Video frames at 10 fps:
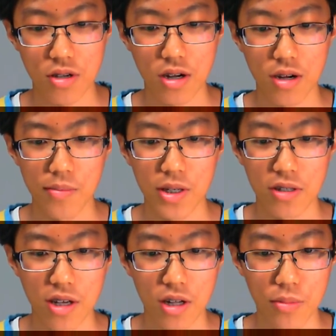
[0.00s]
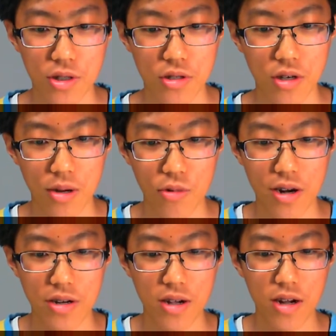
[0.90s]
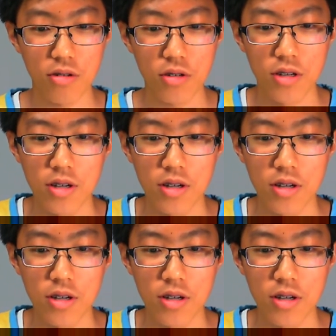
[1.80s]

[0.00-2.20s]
in the Elements Cup right now.